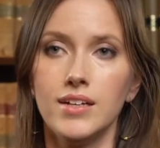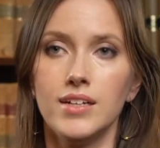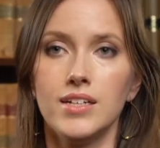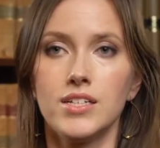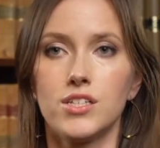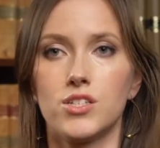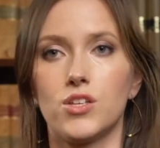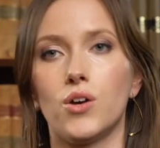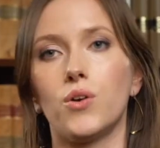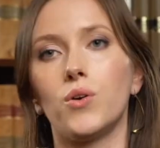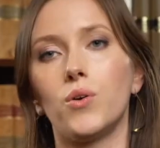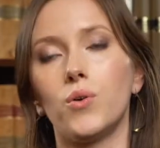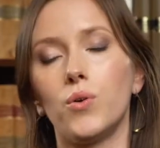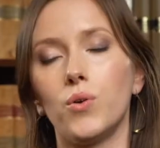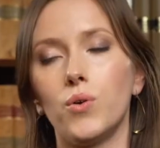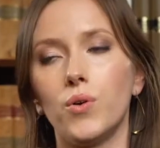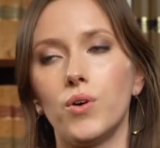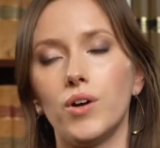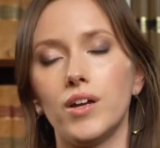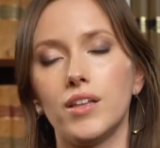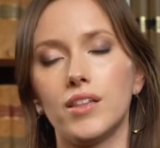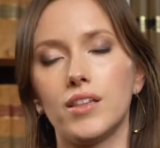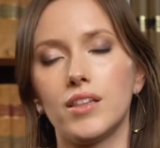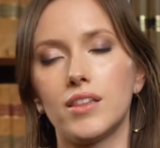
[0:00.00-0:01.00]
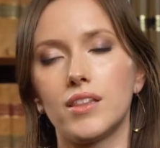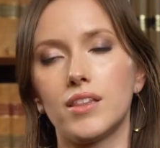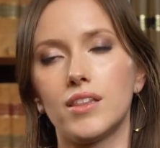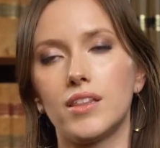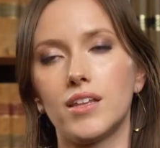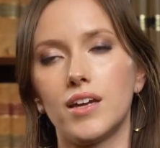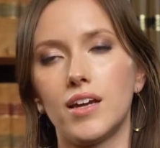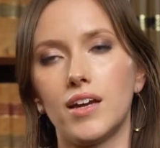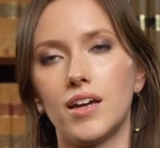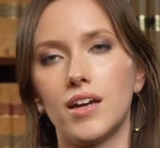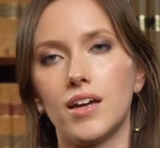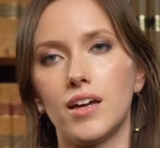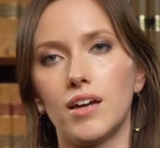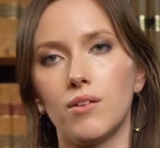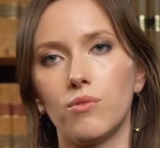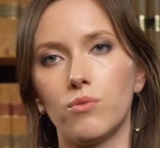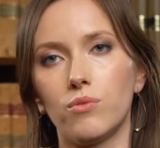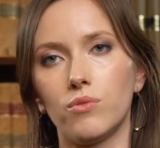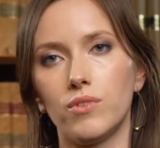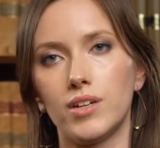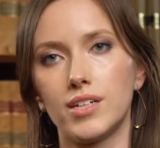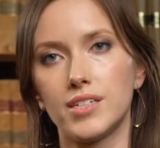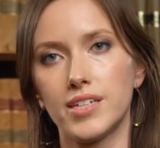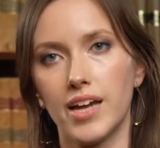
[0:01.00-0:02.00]
So the
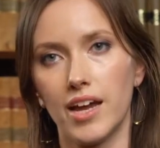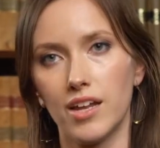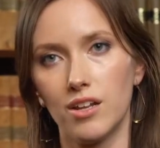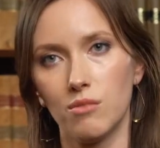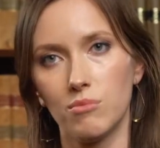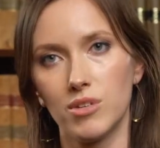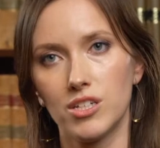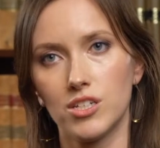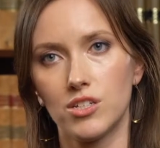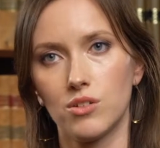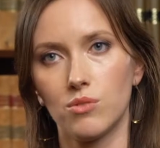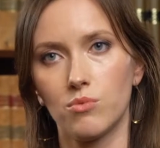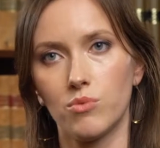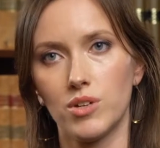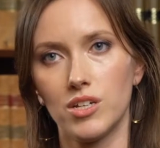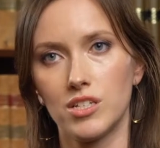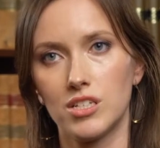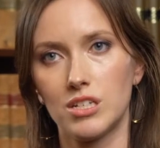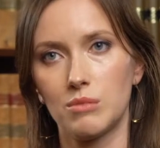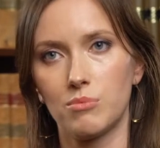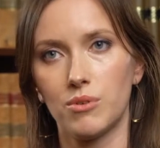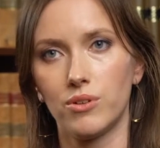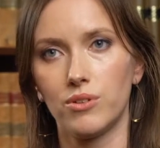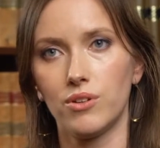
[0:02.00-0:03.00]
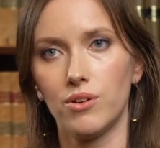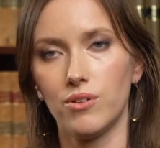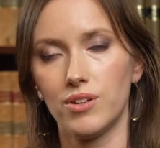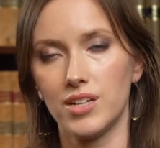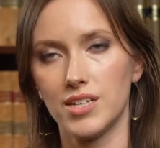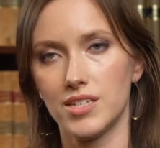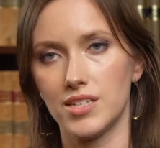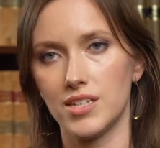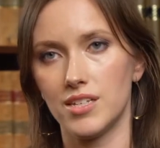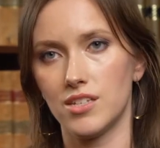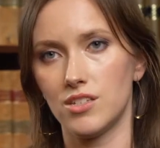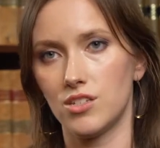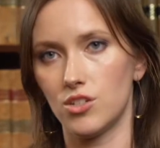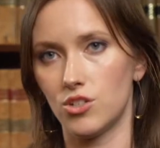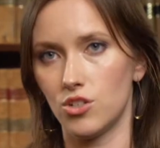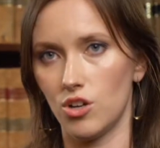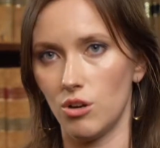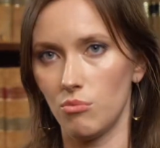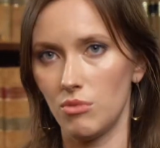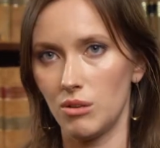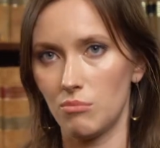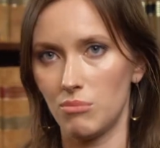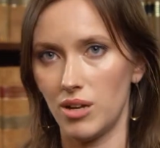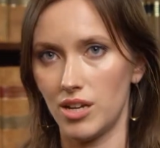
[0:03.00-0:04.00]
entitlement to reasonable notice is
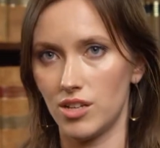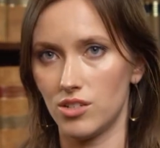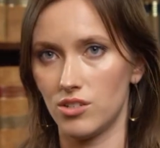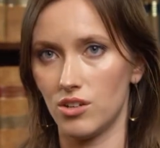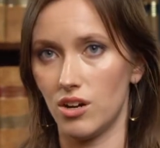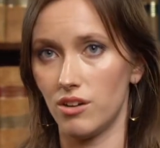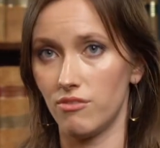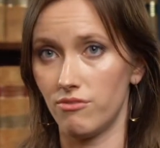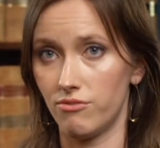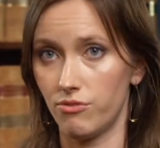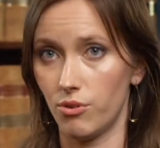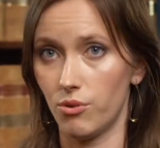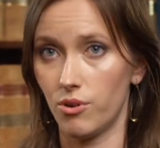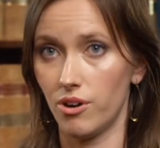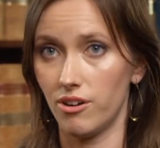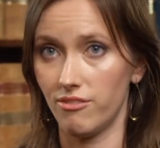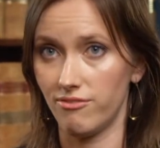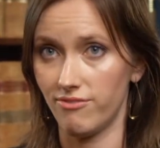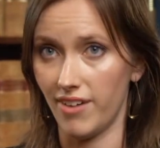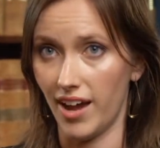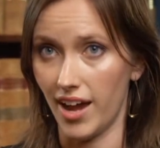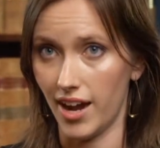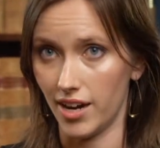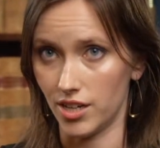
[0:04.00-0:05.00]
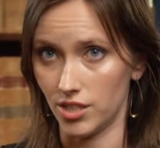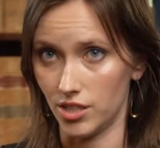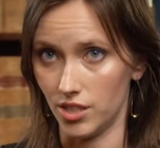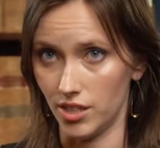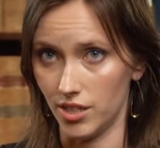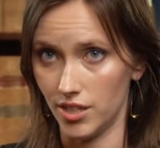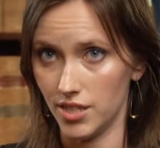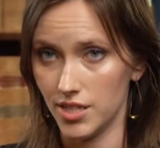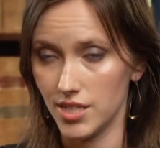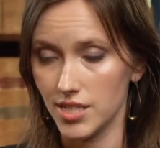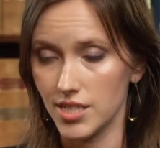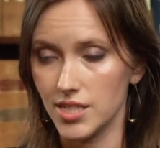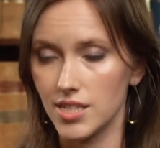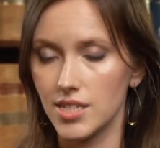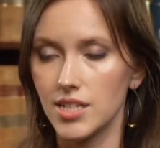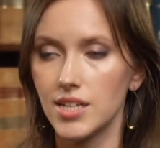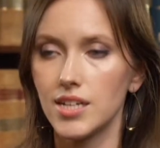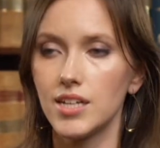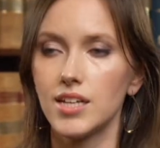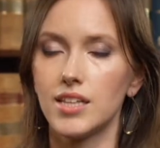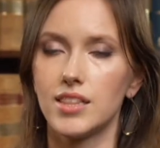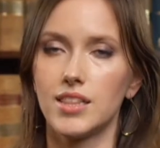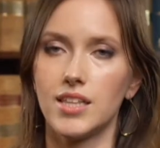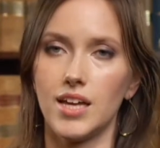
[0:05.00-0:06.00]
determined based on 4 factors:
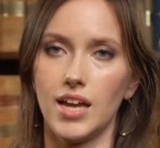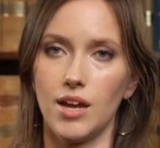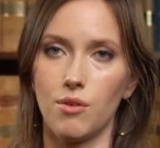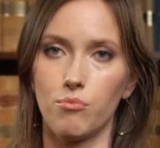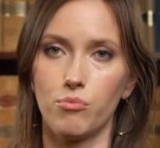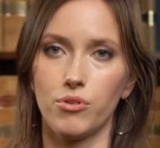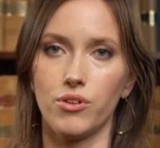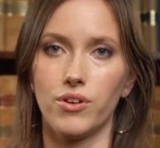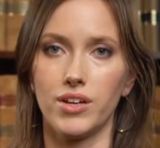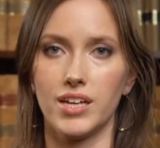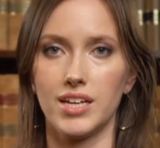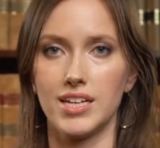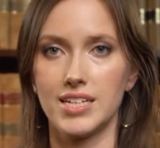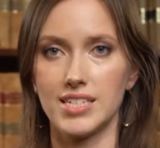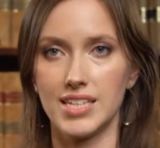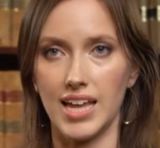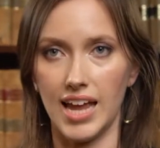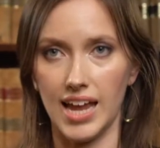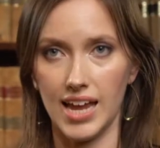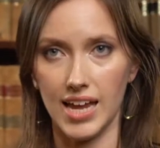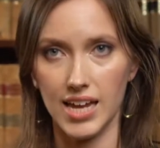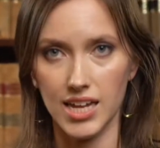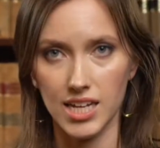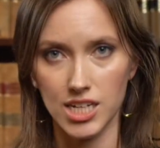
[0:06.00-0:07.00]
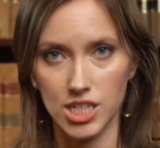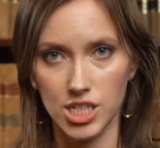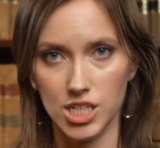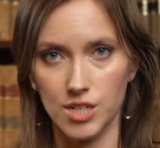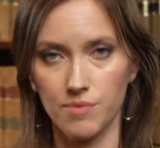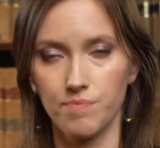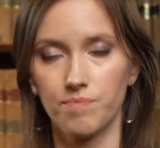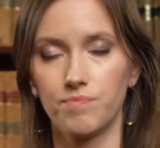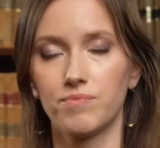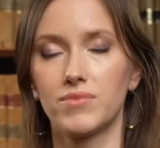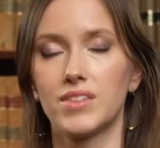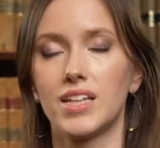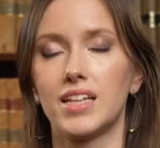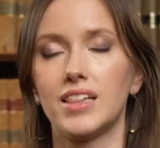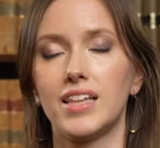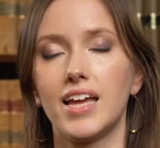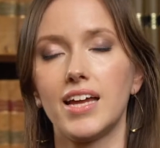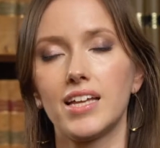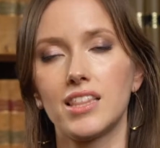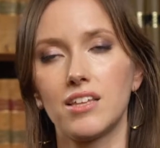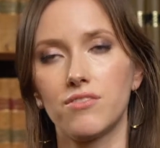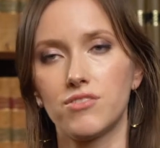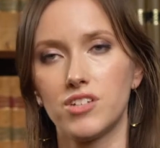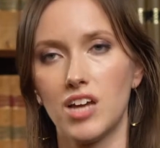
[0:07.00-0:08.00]
the employee's age, the
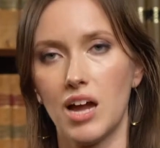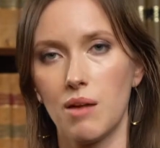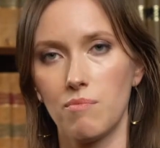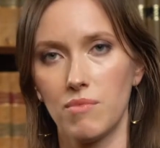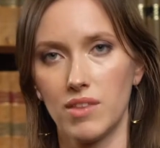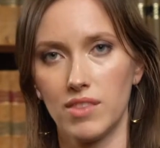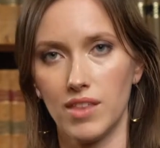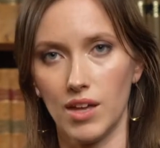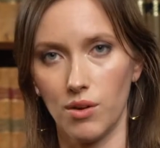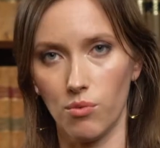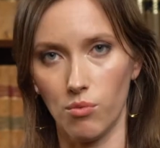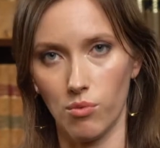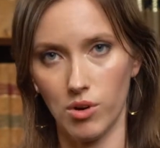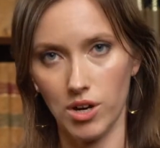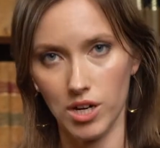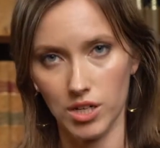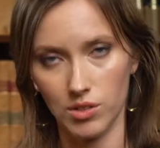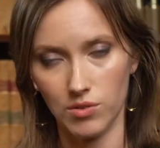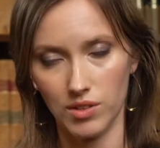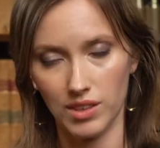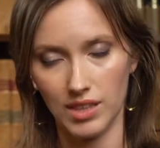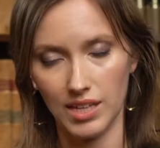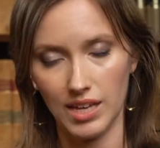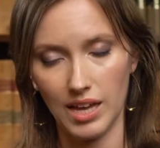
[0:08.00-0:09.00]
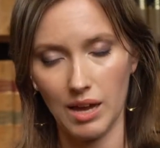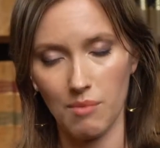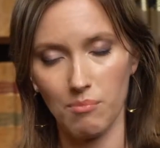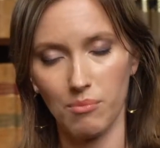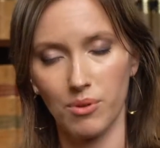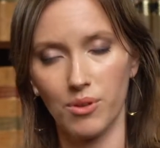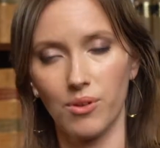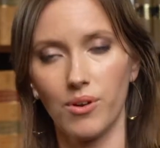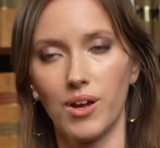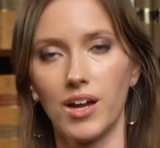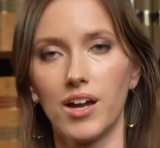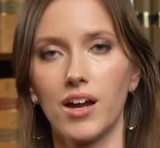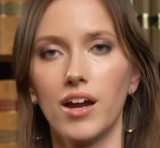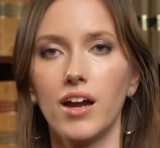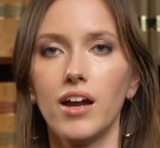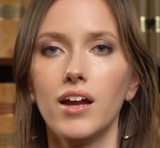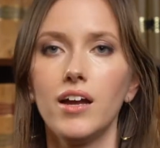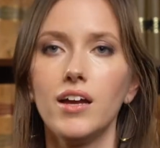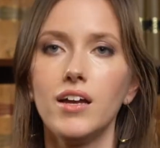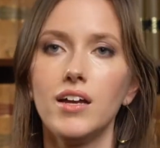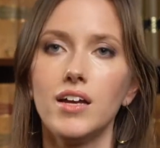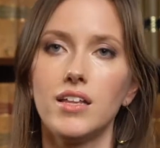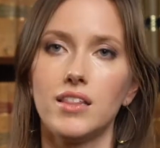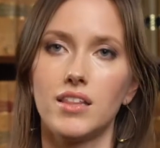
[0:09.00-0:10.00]
length of time that they worked with the employer,
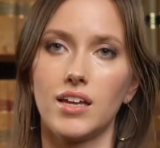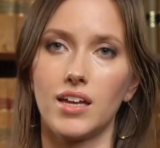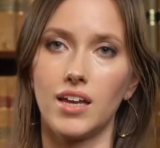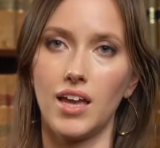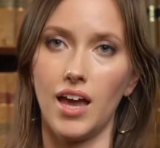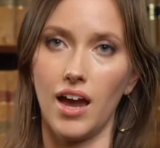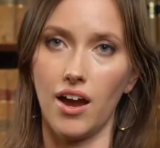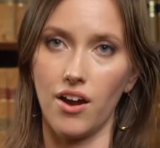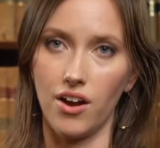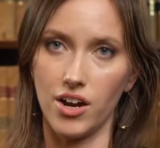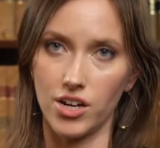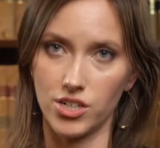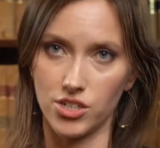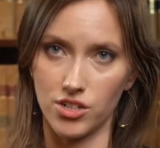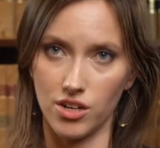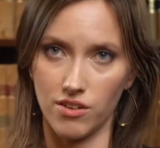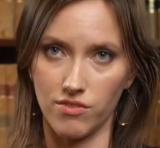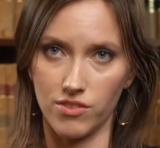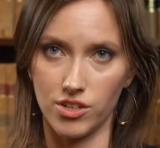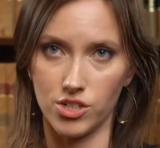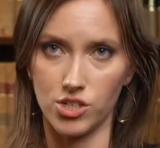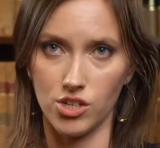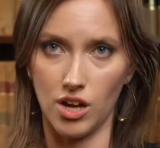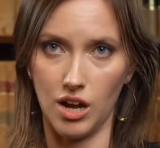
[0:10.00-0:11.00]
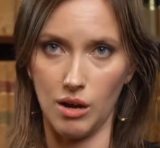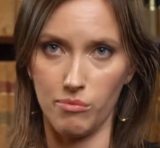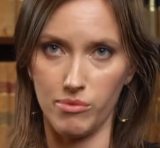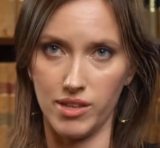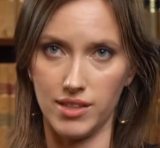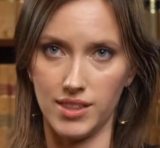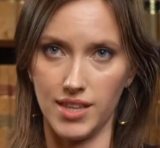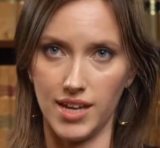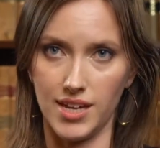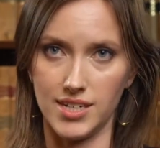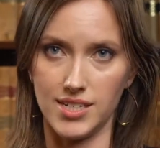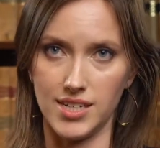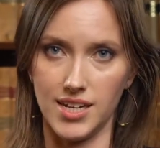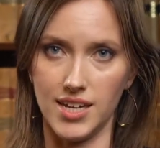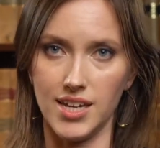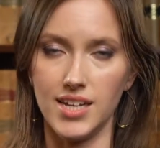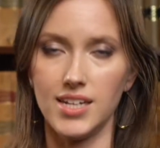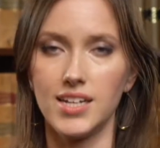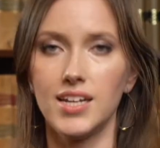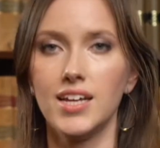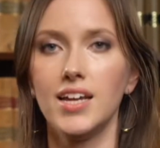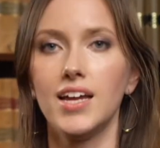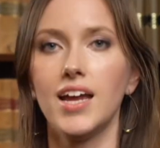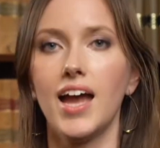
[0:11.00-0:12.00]
the character of the job that they
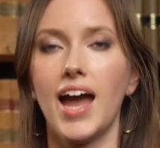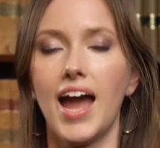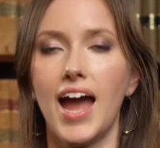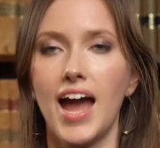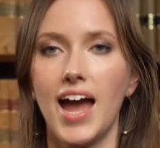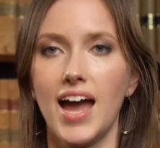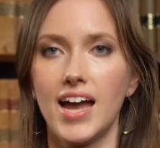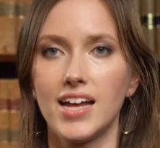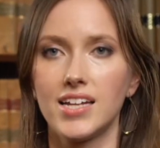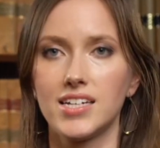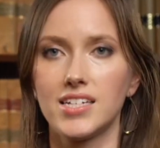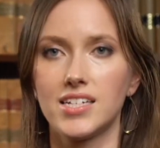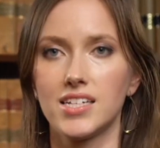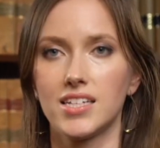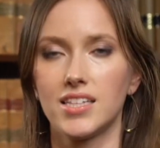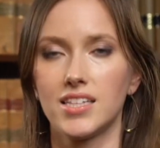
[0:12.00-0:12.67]
did, and